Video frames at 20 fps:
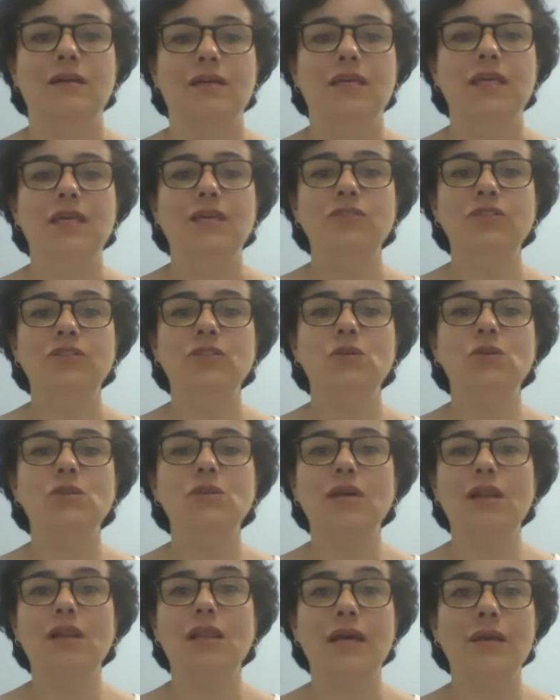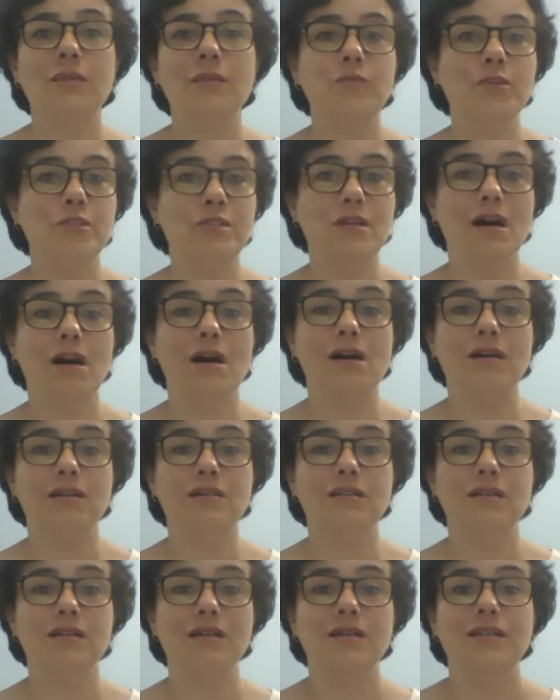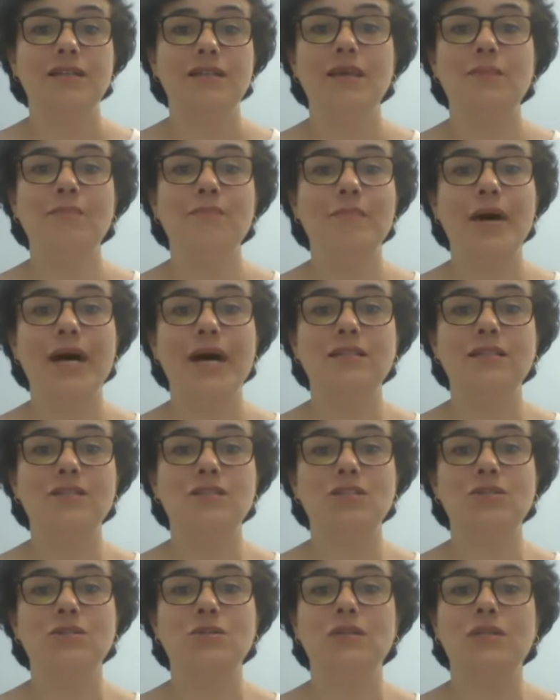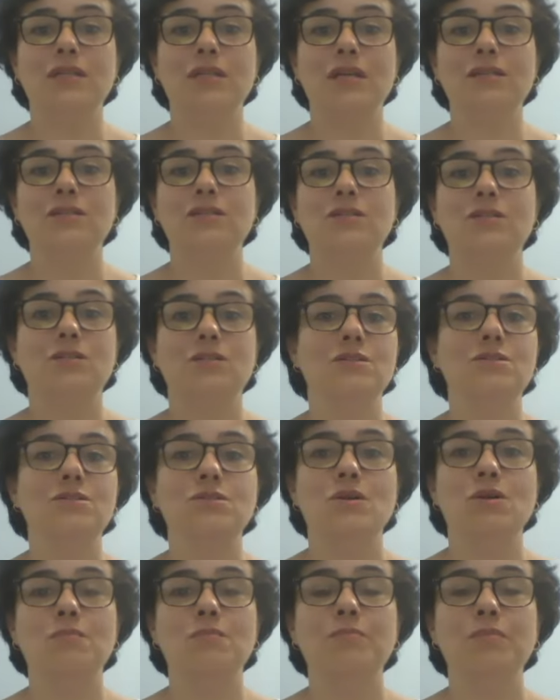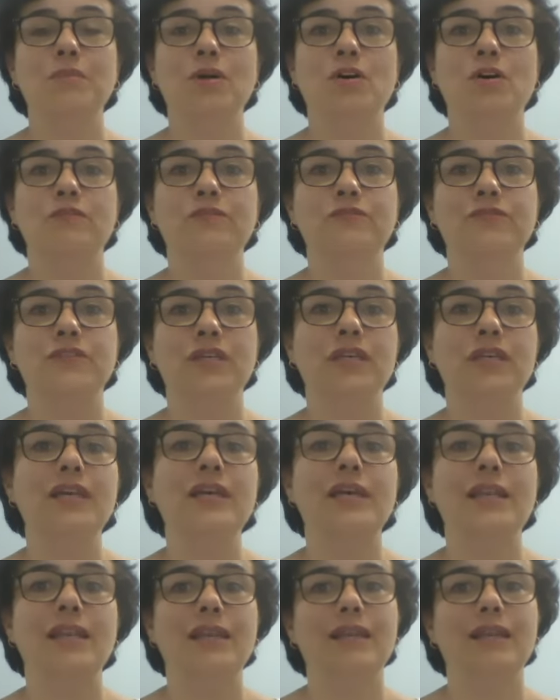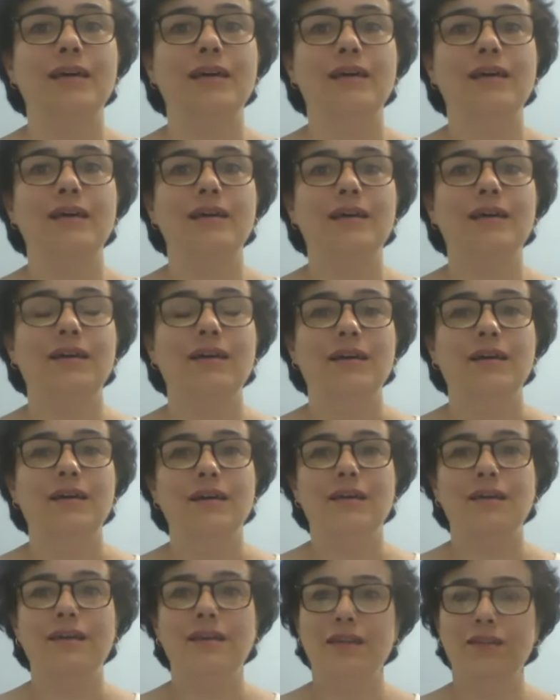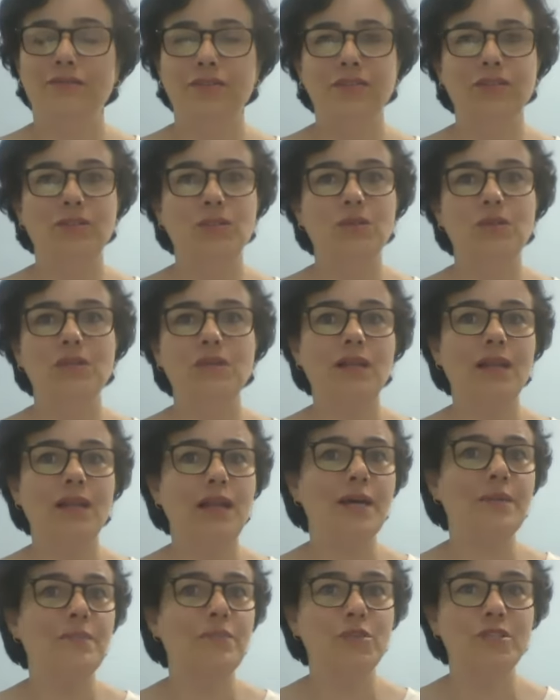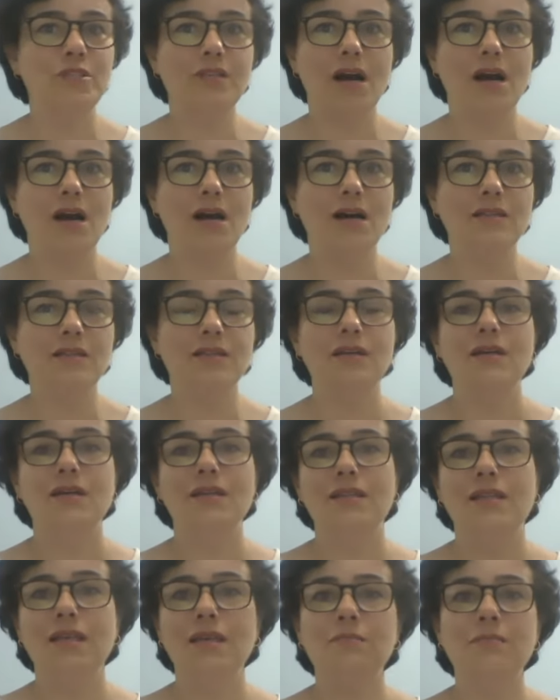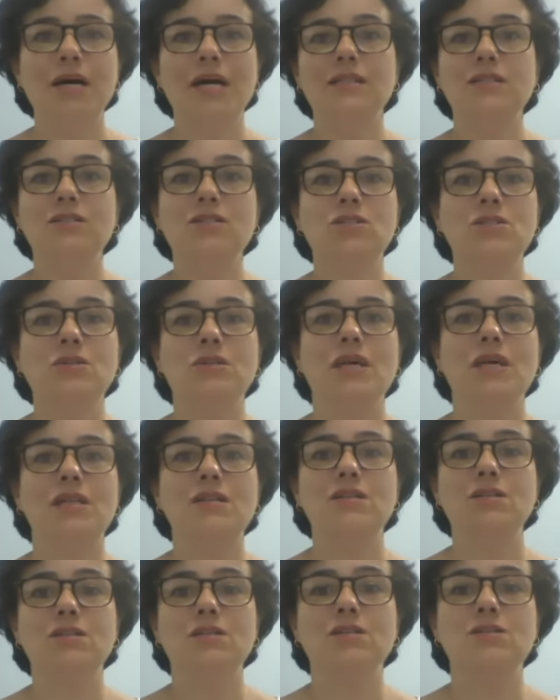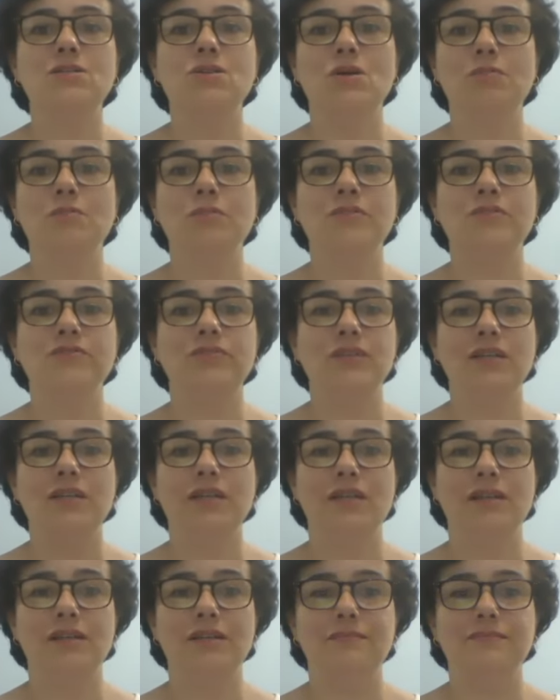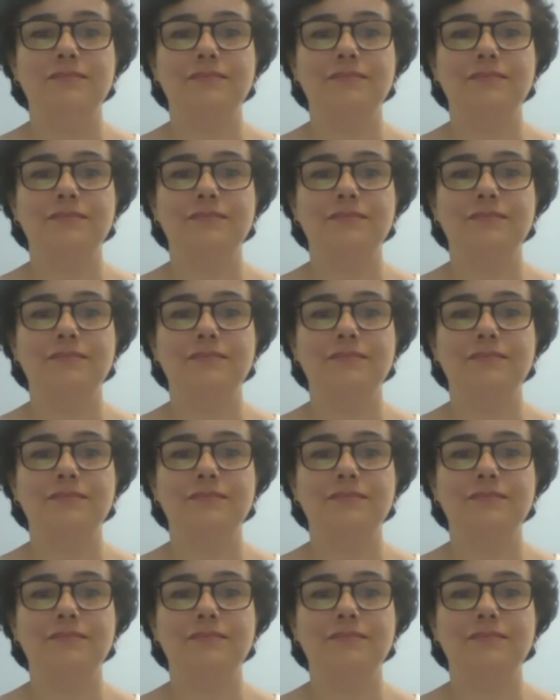Even though the climb was hard, they managed to get to the top of the hill. Even though the climb was hard, they managed to get to the top of the hill.